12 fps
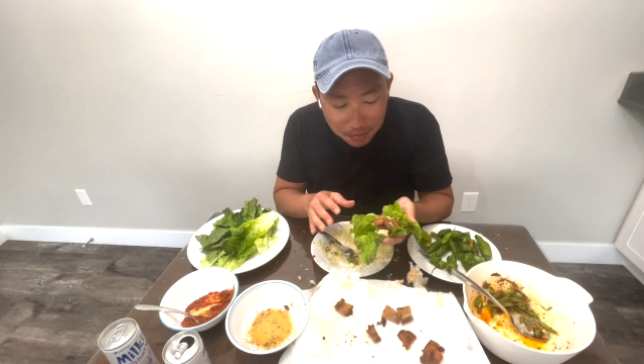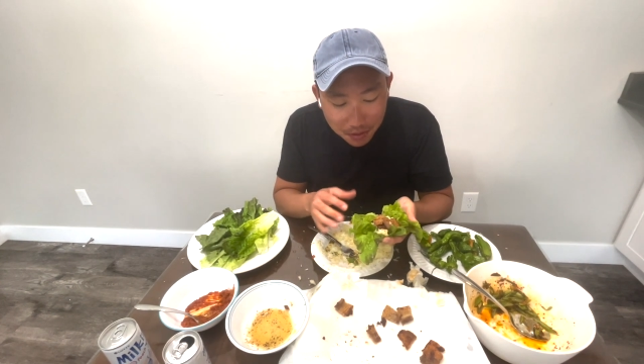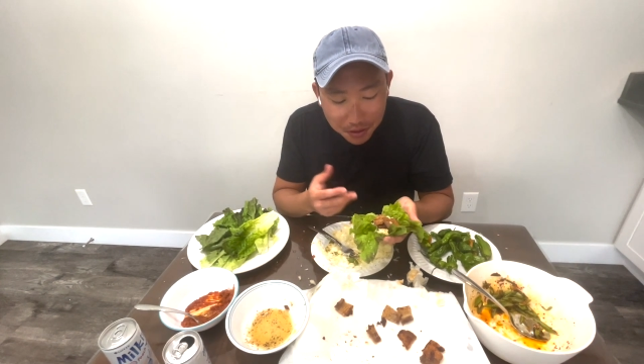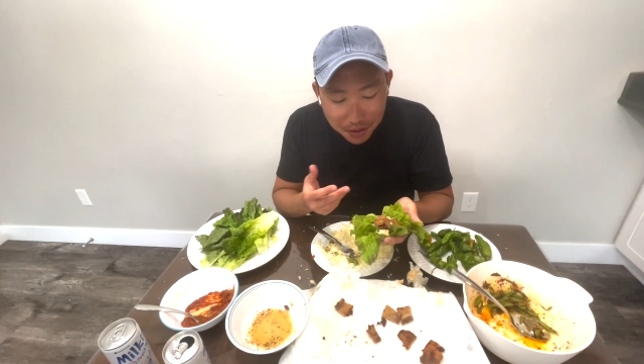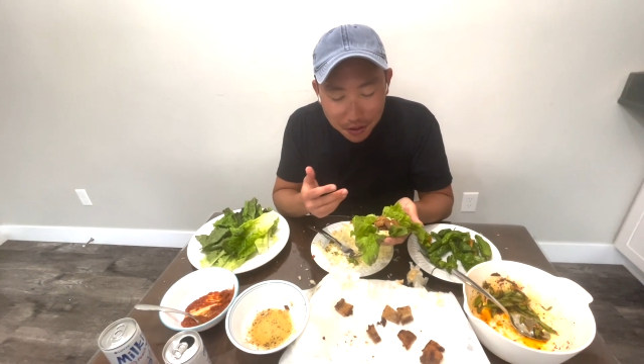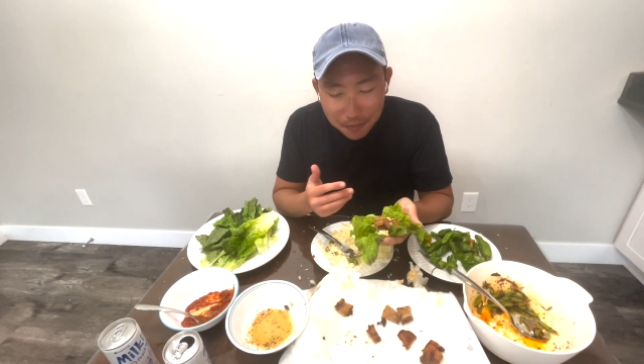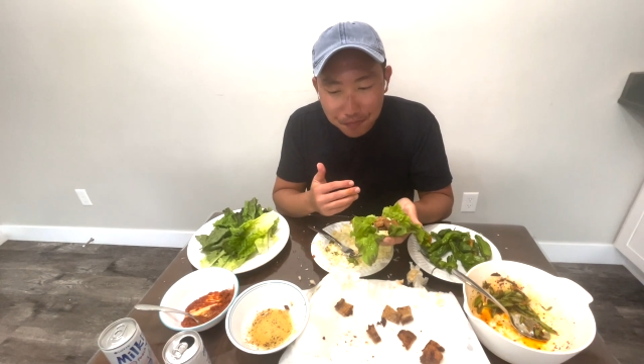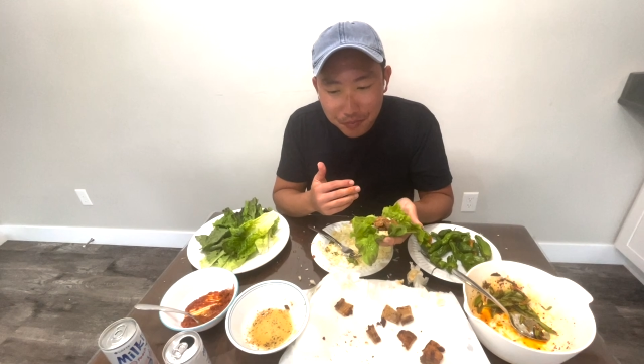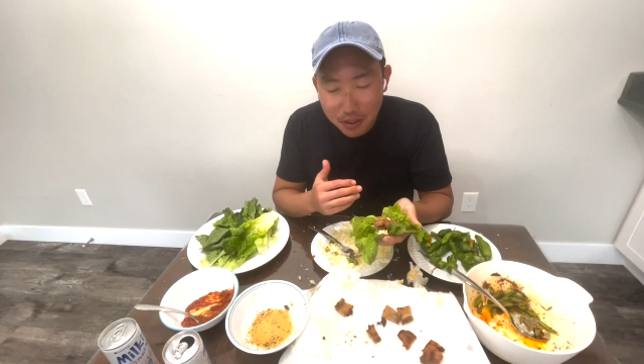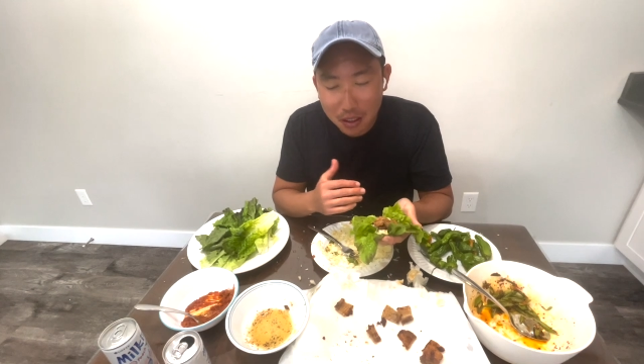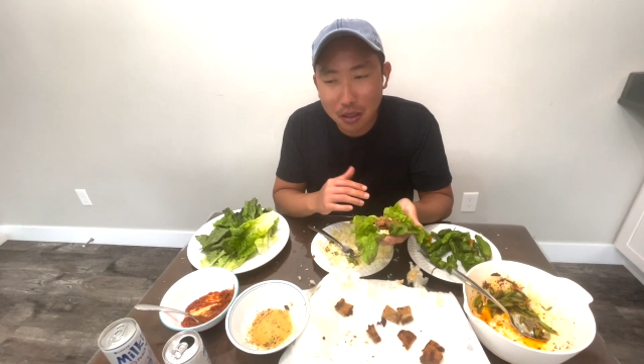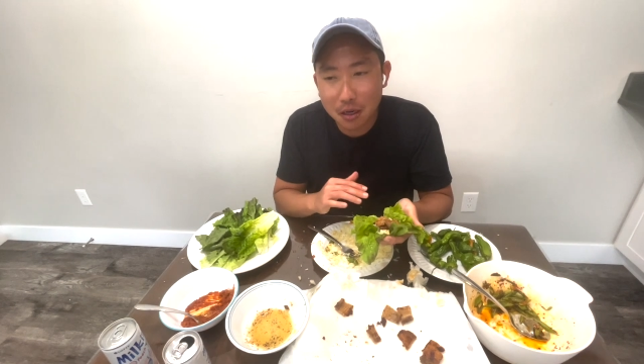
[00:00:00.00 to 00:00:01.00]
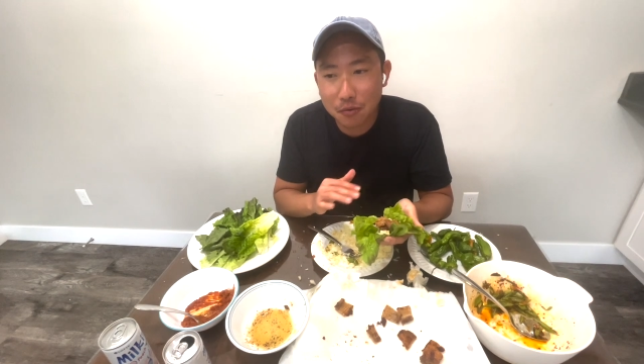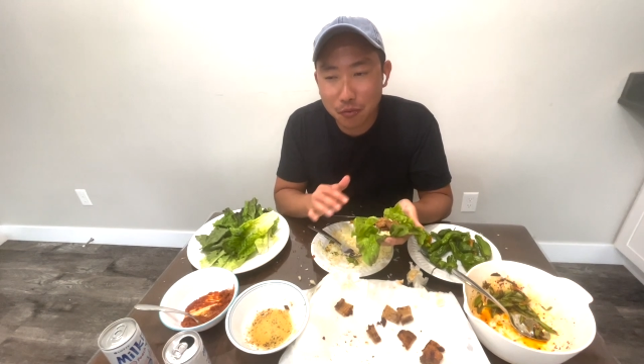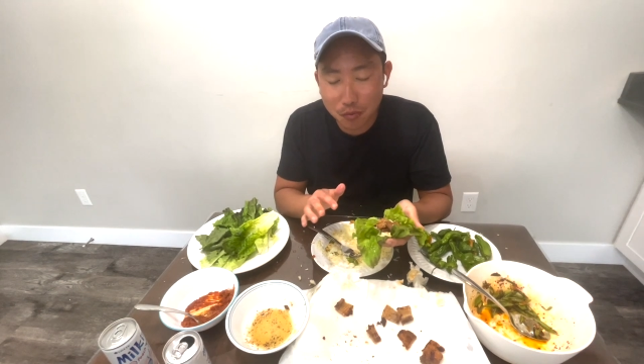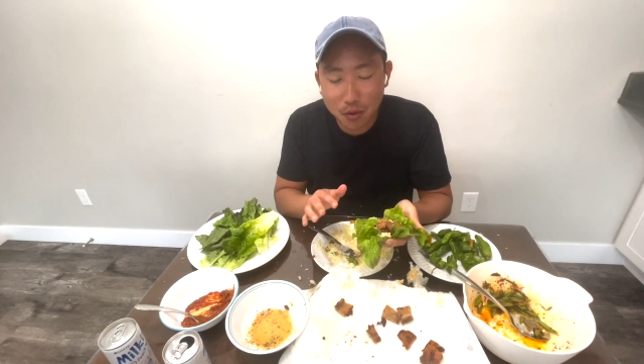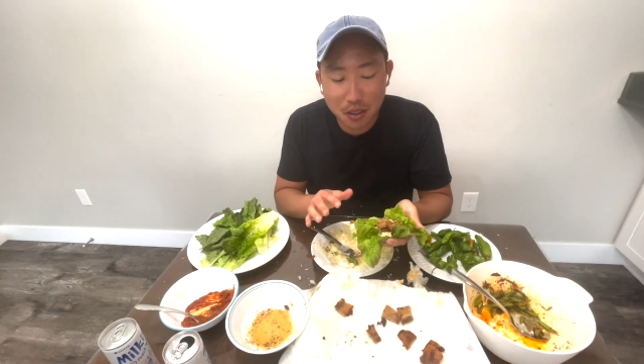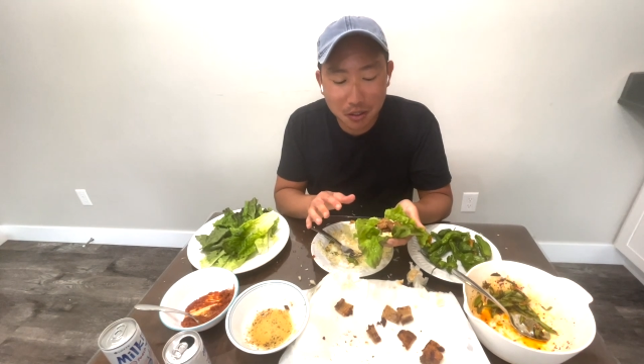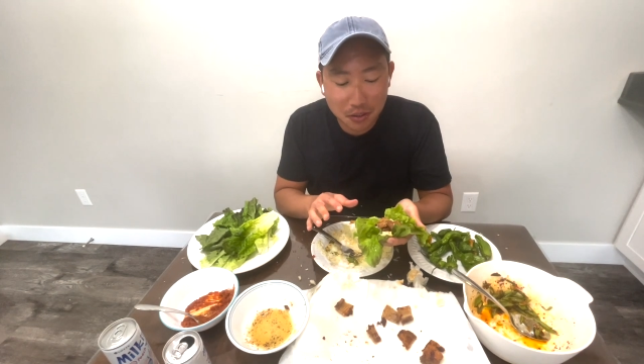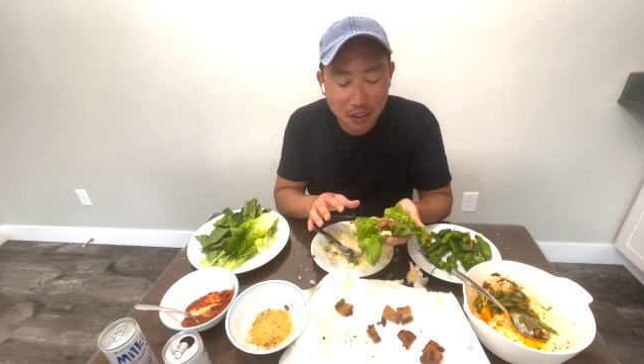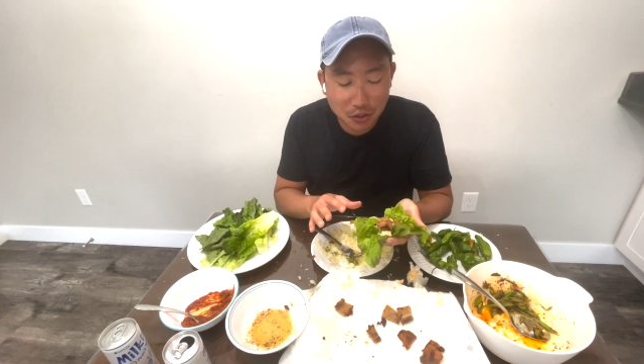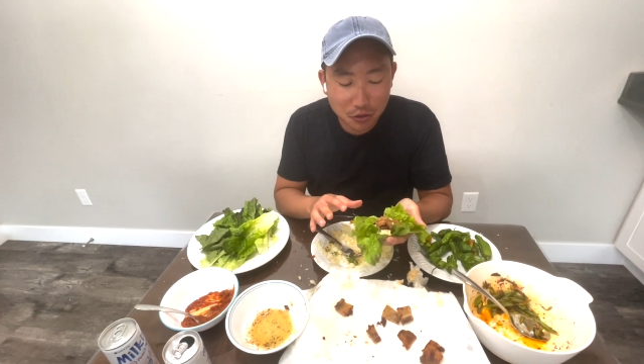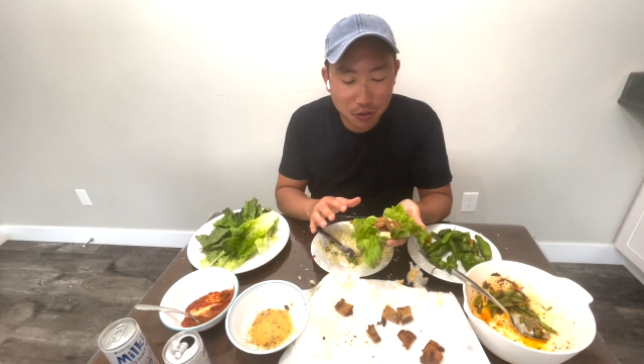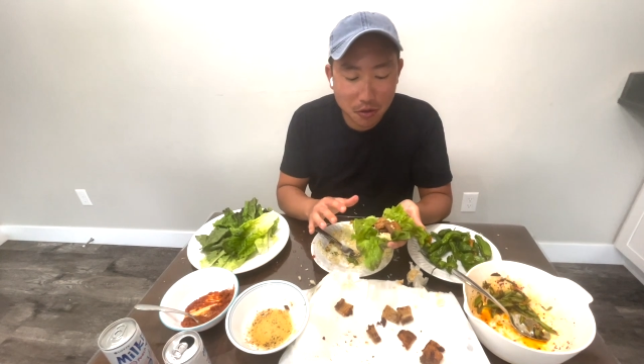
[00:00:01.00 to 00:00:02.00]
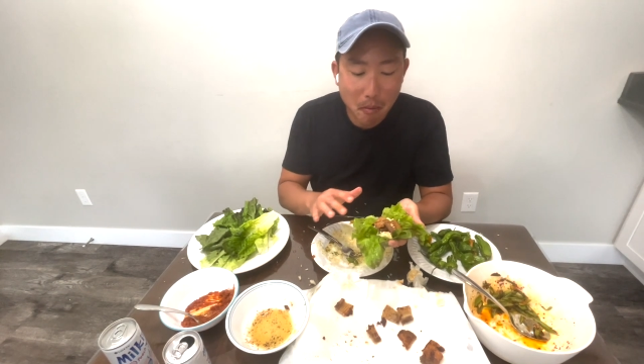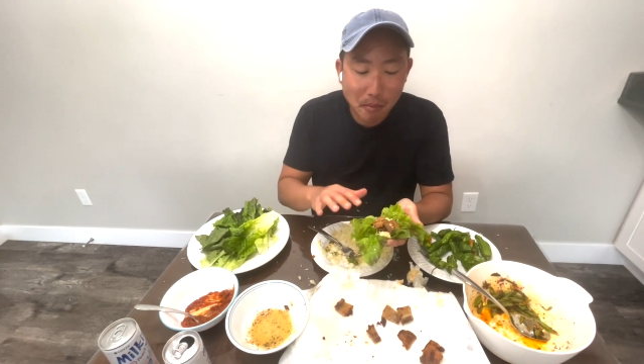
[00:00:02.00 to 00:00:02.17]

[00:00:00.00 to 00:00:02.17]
you know, a lot of what Koreans do